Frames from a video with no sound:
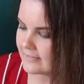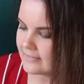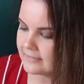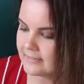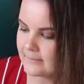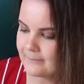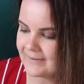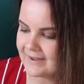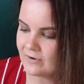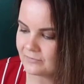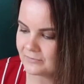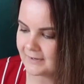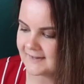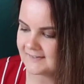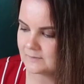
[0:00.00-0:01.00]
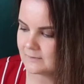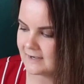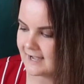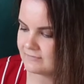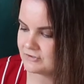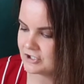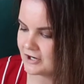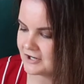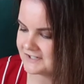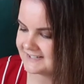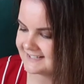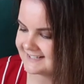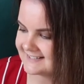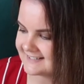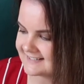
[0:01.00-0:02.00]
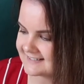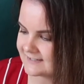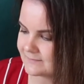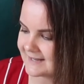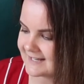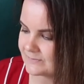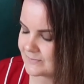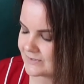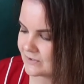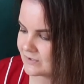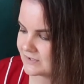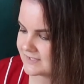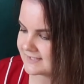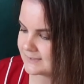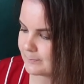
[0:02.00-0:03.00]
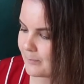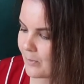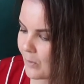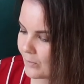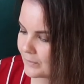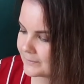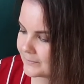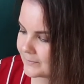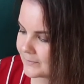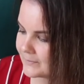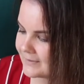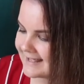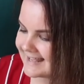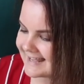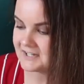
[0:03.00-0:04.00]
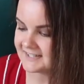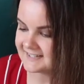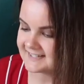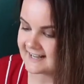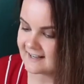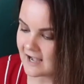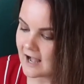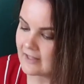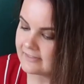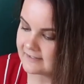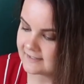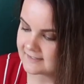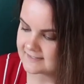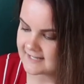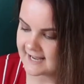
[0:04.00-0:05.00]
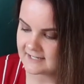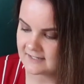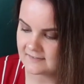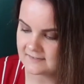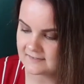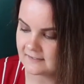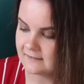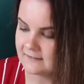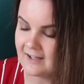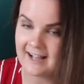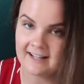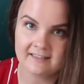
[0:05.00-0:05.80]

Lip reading: And the big reason why I have chosen this system is because it's portable. You can stack other containers like